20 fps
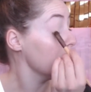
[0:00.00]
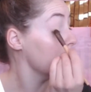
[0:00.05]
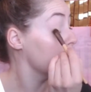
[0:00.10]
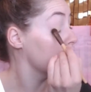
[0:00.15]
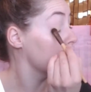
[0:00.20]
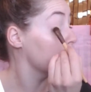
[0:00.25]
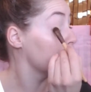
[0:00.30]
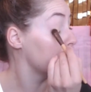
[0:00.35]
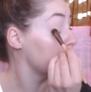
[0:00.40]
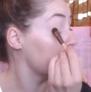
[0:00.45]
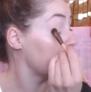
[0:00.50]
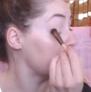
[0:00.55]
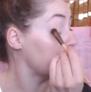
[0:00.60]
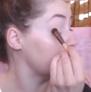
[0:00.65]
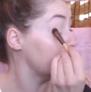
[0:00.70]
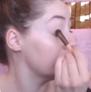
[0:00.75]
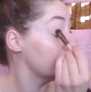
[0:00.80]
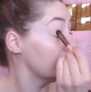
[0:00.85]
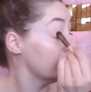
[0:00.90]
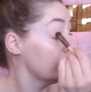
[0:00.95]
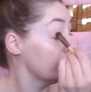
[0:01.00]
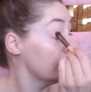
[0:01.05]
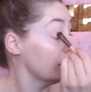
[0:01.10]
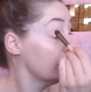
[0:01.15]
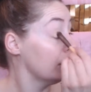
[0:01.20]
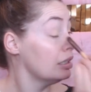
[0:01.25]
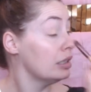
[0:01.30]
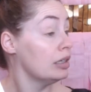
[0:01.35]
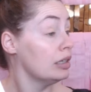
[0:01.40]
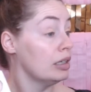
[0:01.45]
but
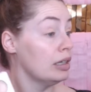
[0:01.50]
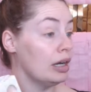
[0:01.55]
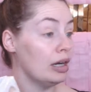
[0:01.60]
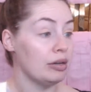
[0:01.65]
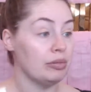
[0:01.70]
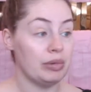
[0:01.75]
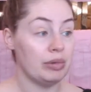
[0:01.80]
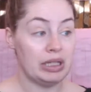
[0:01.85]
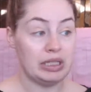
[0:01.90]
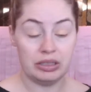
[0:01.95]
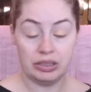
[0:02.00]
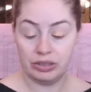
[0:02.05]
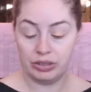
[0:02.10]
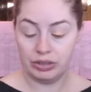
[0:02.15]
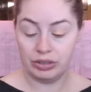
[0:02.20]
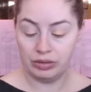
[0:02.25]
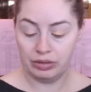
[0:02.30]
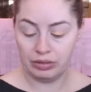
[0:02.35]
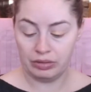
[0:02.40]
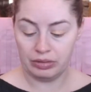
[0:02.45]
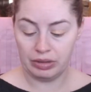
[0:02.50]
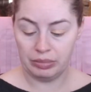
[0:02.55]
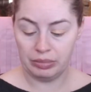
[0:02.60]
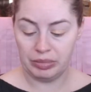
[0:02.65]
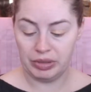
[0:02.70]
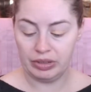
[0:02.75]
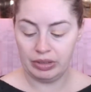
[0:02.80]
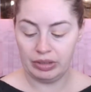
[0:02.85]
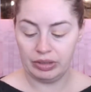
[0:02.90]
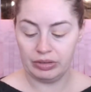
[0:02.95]
I went into the Green
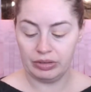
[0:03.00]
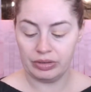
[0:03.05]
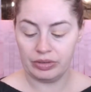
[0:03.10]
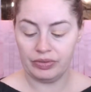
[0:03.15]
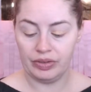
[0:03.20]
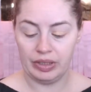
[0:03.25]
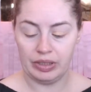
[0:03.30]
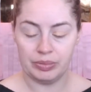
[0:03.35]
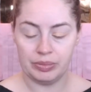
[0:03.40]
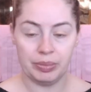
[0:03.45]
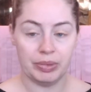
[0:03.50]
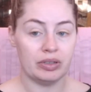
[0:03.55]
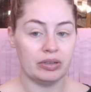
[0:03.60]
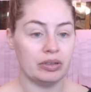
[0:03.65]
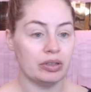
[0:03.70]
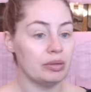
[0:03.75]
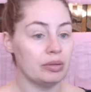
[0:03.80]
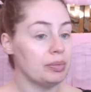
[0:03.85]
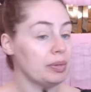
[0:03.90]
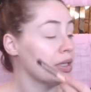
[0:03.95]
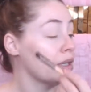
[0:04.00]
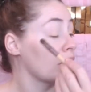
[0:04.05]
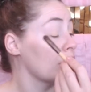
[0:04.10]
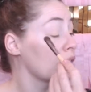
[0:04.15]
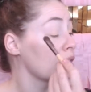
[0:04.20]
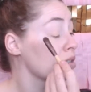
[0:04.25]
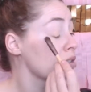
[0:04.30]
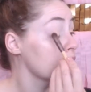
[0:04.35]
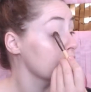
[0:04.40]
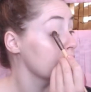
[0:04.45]
Beauty News Facebook group and I
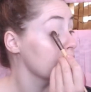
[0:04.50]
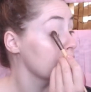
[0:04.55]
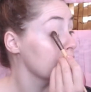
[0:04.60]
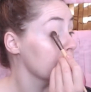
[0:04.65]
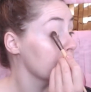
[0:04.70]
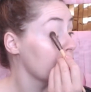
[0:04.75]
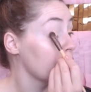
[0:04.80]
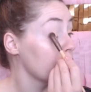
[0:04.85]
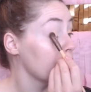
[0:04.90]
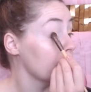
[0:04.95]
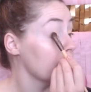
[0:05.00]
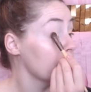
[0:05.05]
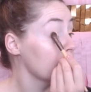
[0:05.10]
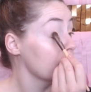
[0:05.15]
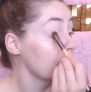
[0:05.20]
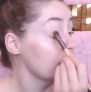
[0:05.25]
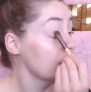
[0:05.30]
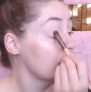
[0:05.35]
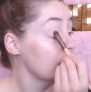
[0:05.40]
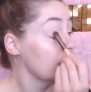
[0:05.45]
actually did a poll